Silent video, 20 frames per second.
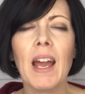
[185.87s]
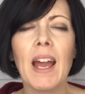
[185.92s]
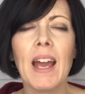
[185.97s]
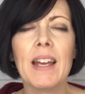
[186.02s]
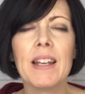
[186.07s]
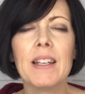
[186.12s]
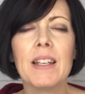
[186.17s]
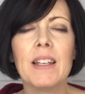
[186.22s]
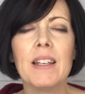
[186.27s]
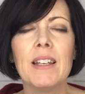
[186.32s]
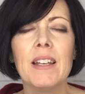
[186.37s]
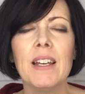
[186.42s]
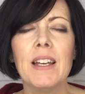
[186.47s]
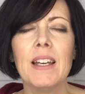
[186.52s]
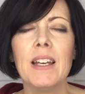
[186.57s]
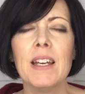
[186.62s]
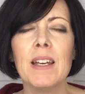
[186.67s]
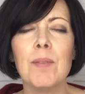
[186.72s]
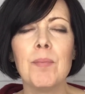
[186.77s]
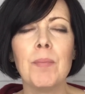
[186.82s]
And
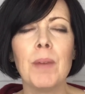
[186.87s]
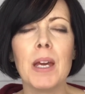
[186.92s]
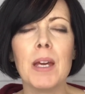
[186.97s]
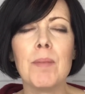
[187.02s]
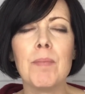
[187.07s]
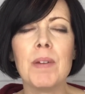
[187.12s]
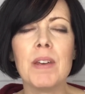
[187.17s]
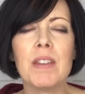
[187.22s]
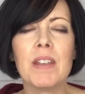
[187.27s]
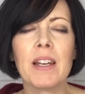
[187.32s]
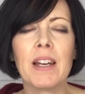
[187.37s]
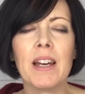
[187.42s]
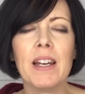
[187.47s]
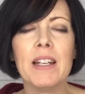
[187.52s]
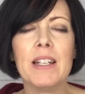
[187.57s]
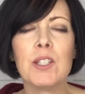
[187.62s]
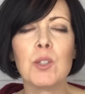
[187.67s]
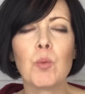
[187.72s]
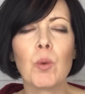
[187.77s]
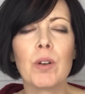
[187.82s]
it may be the
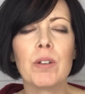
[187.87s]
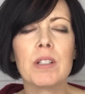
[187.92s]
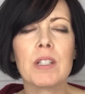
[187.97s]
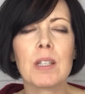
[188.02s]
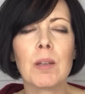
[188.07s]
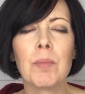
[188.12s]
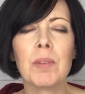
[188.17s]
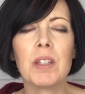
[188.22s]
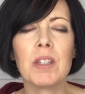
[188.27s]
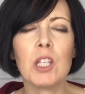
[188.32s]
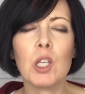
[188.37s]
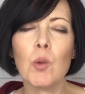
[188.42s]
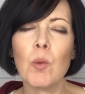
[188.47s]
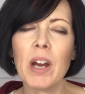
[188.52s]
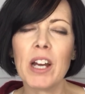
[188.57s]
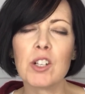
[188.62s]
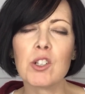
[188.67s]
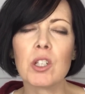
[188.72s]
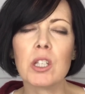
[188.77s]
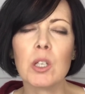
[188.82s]
case where it's something that
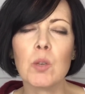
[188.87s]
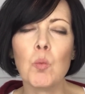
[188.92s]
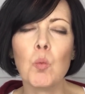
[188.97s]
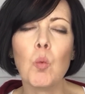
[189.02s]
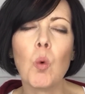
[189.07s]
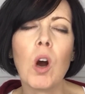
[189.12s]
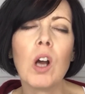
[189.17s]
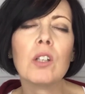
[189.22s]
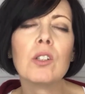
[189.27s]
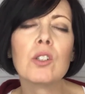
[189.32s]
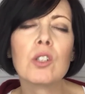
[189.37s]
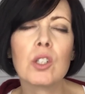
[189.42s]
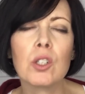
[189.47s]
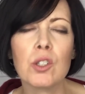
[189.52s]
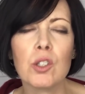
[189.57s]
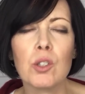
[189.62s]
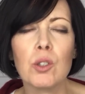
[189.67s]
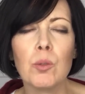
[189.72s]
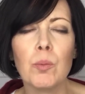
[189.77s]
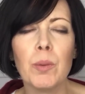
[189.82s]
you actually want
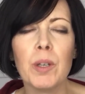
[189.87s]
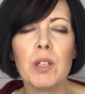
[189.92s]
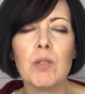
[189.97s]
to do,